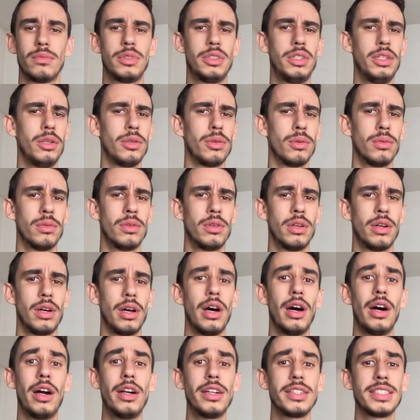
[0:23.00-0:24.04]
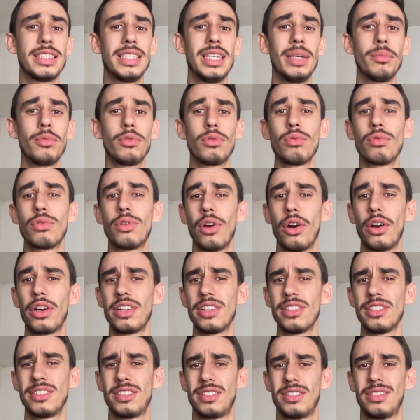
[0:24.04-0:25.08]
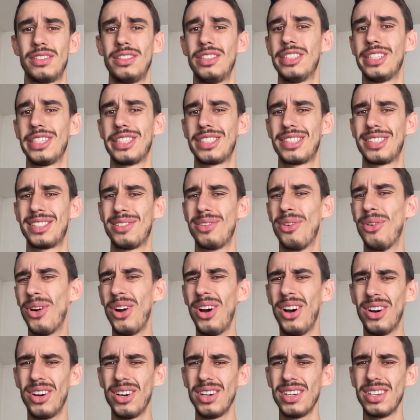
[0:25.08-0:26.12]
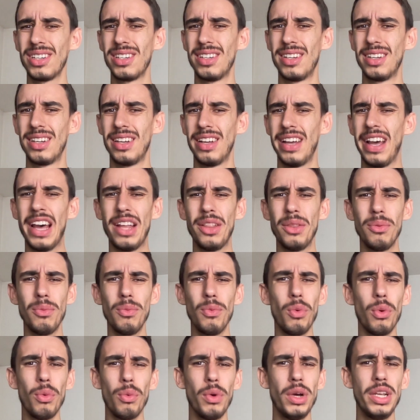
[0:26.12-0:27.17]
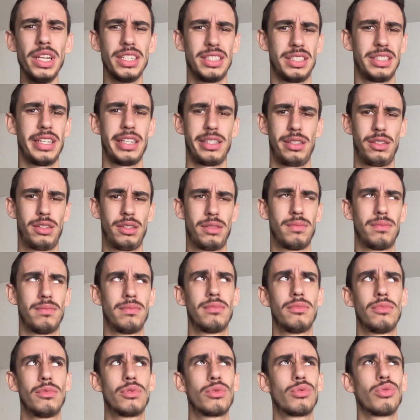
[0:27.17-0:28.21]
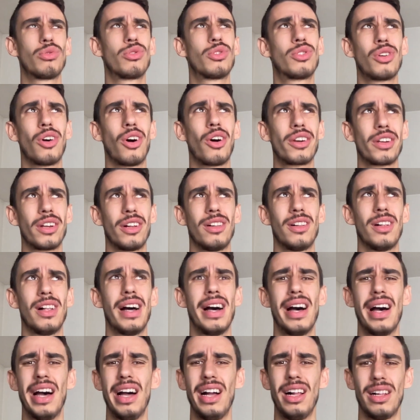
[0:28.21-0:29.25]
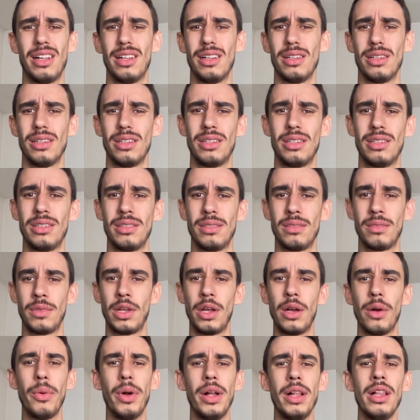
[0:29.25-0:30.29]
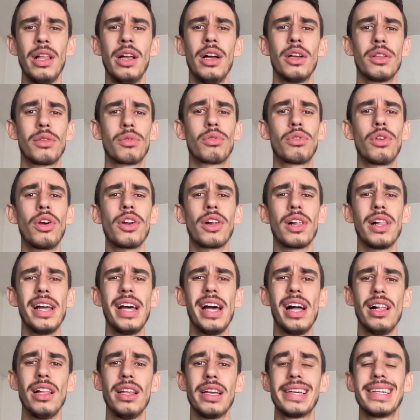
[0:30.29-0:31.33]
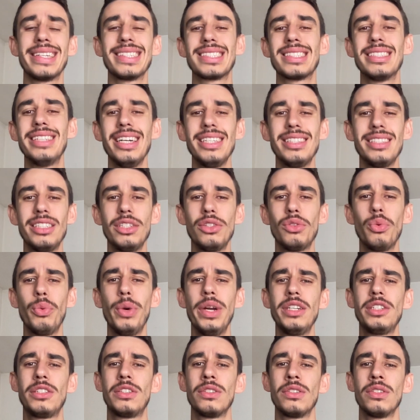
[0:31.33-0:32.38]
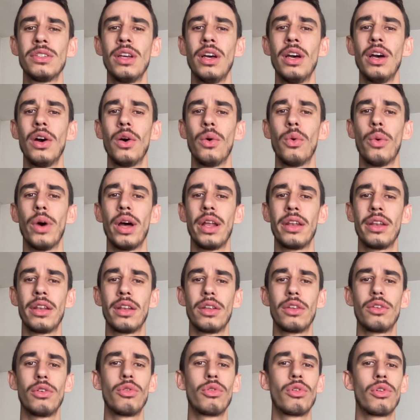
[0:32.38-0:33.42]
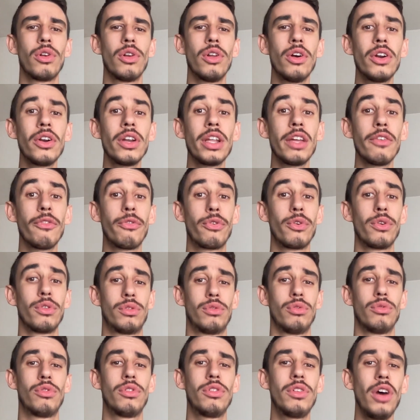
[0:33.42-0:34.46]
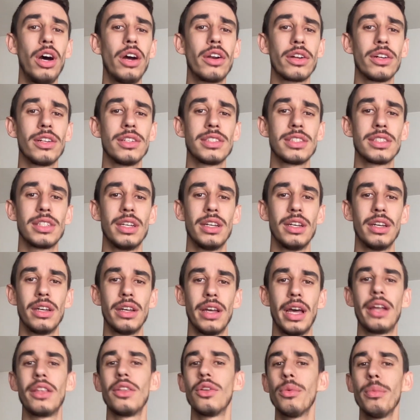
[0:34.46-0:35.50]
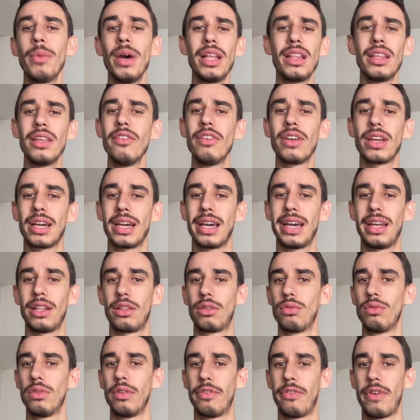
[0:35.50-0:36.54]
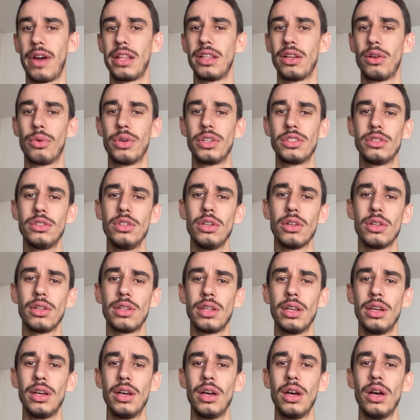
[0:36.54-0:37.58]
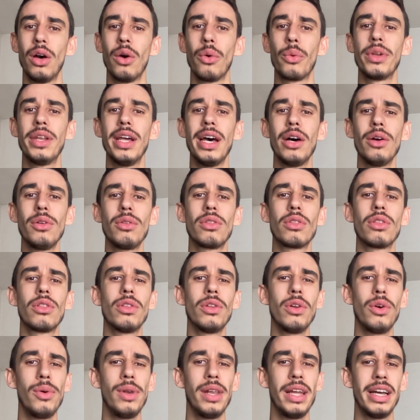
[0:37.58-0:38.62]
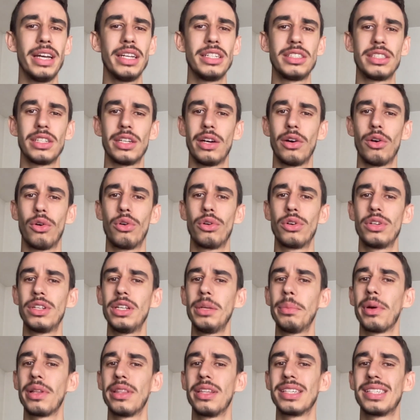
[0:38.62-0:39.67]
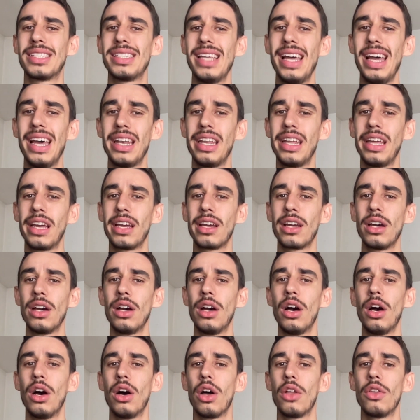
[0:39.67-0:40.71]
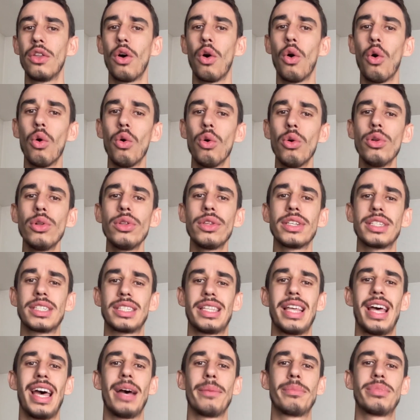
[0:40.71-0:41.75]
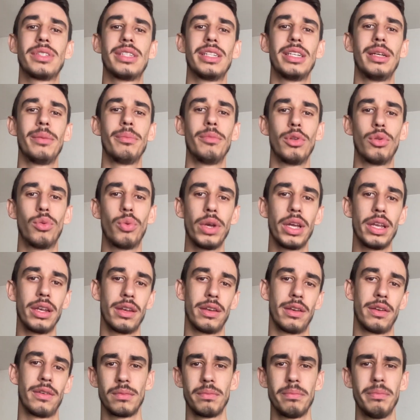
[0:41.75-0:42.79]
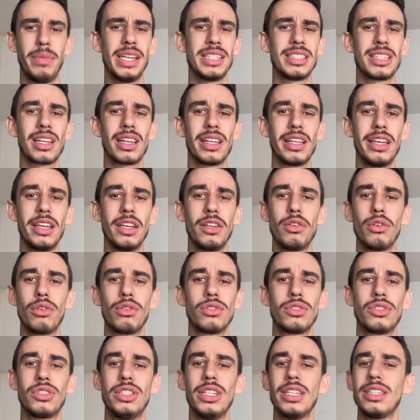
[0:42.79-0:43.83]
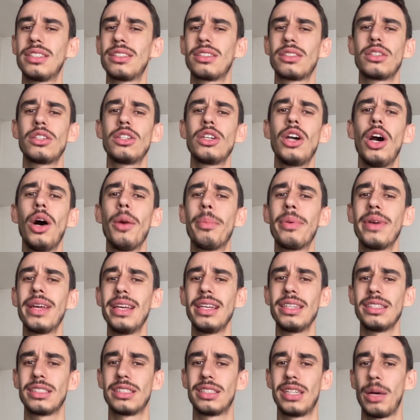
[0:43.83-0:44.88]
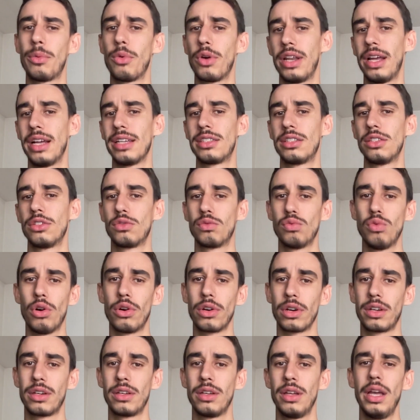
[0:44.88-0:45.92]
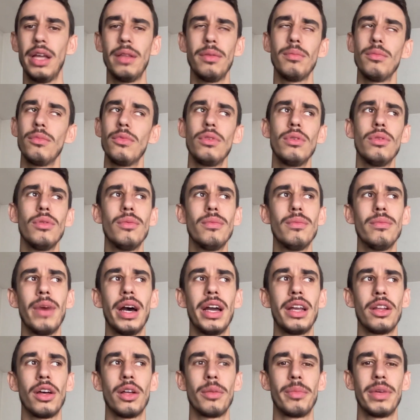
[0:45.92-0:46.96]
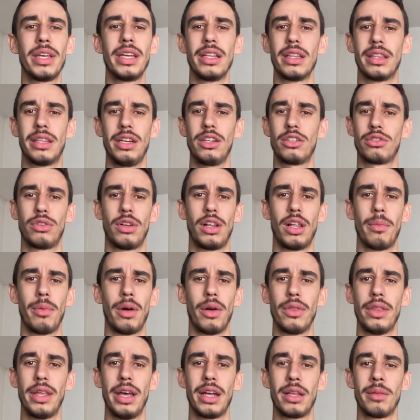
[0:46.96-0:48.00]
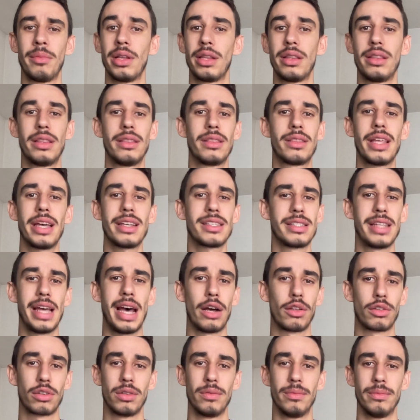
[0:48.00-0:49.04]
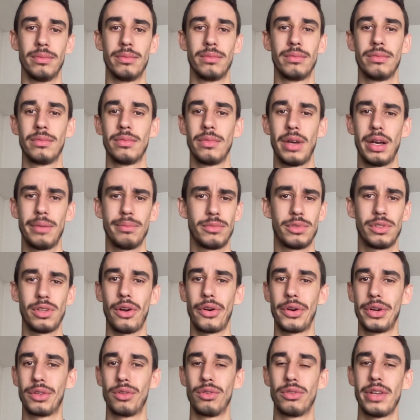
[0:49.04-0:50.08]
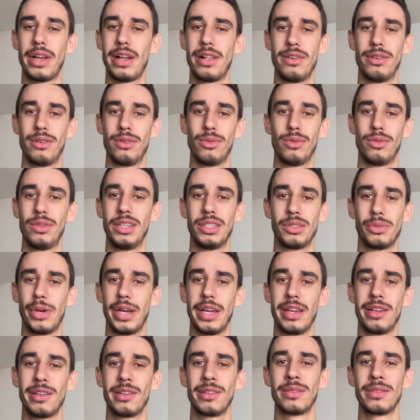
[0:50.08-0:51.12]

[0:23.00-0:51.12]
So, are some tutorials just wrong? And what is this tutorial hell? Well, tutorial hell is that situation when you're learning through tutorials and you might even get to the final result without knowledge or deep understanding on all the steps in between. Basically, you're just copying someone else's work. And you might not be intentional about that, but that's the outcome. I'm sorry to tell you this way.